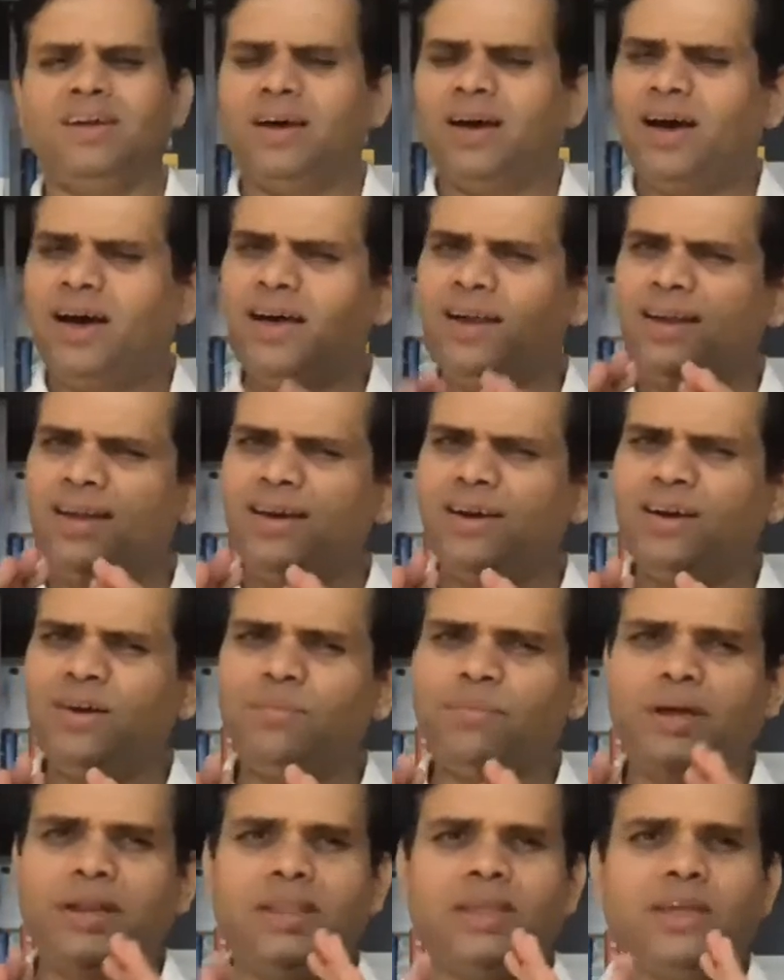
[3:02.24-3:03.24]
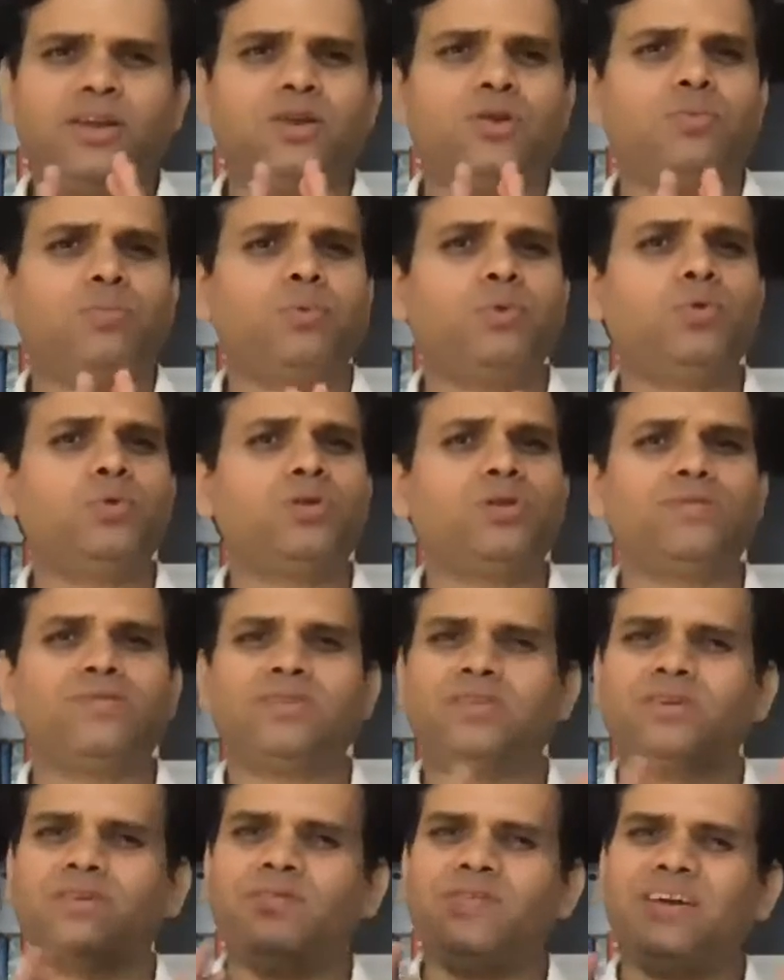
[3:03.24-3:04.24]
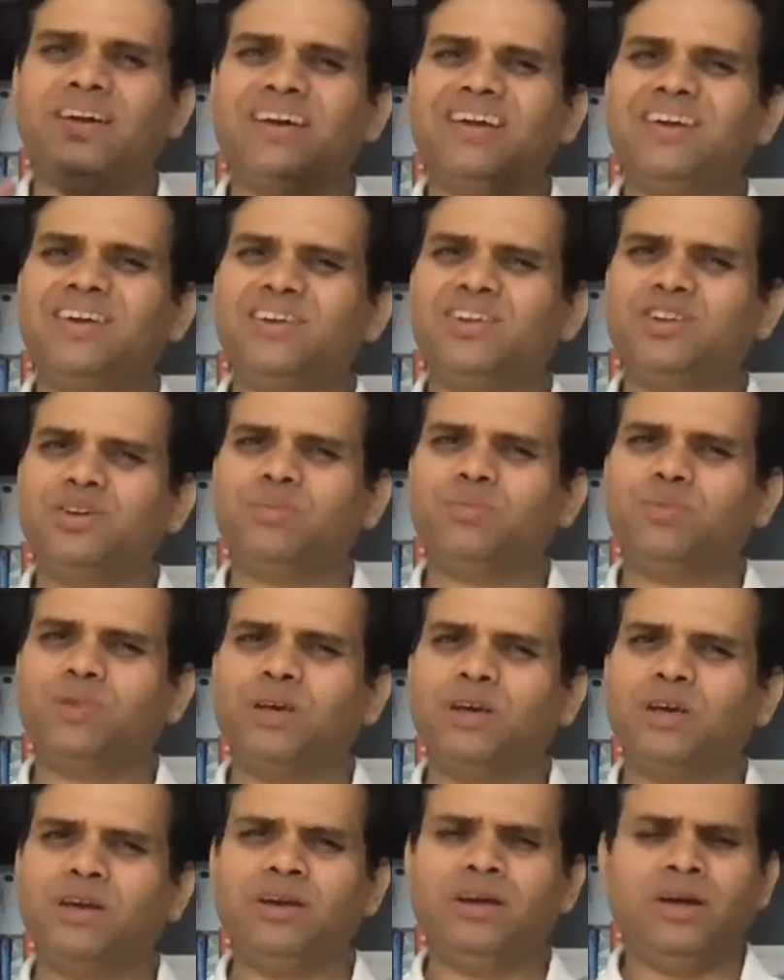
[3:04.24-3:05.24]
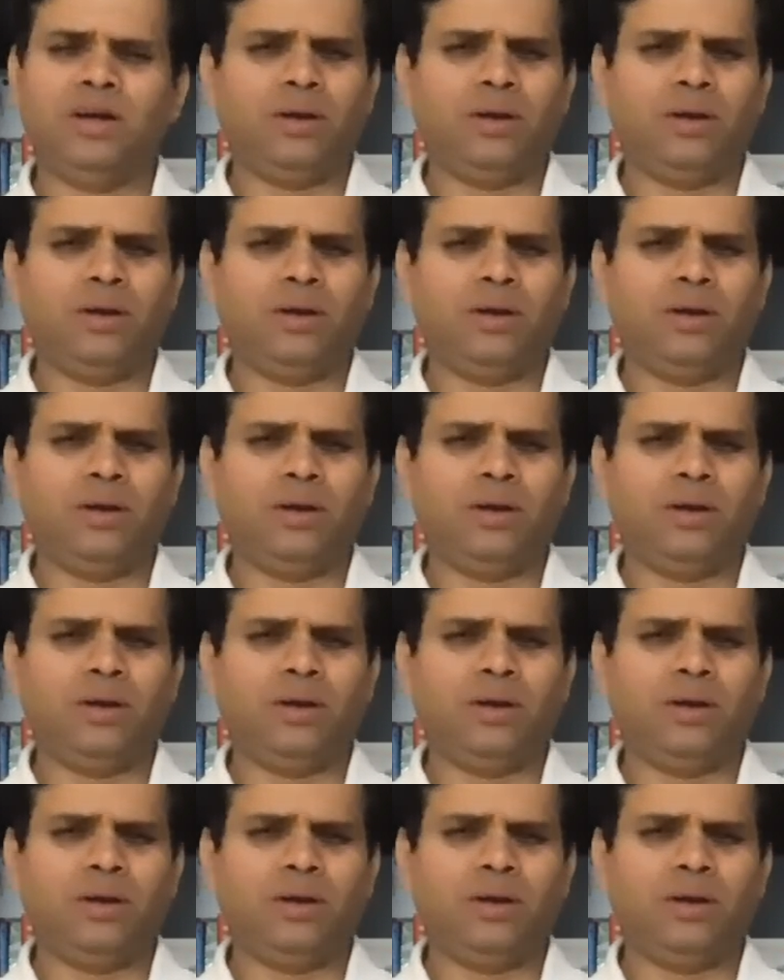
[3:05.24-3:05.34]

I learned many attributes of servant leadership there,